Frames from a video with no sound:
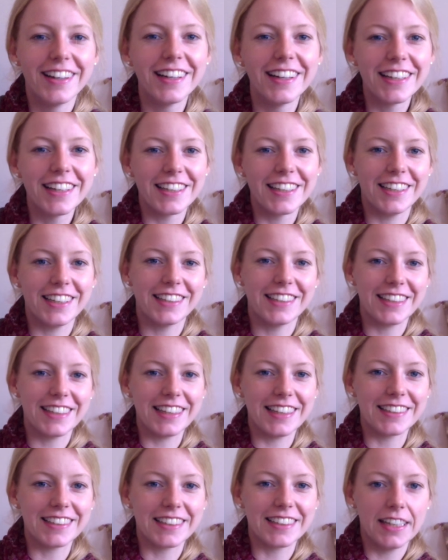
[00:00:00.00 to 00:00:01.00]
She
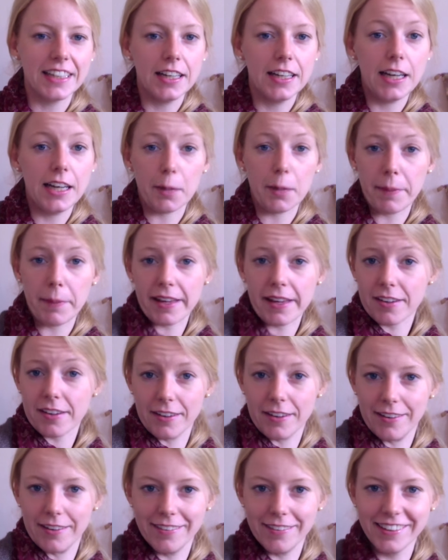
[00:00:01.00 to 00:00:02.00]
says La
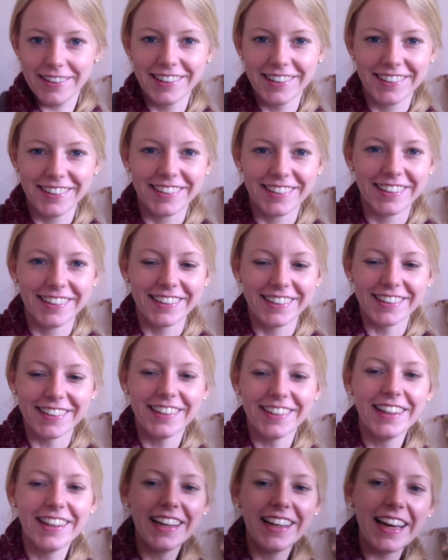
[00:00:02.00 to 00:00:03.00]
Perla.
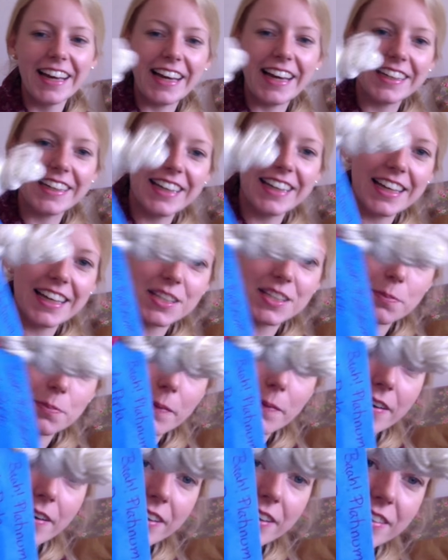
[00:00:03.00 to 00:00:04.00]
And it has
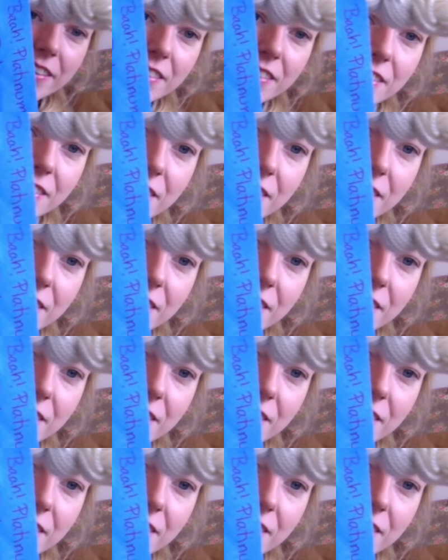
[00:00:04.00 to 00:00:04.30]
sparkle.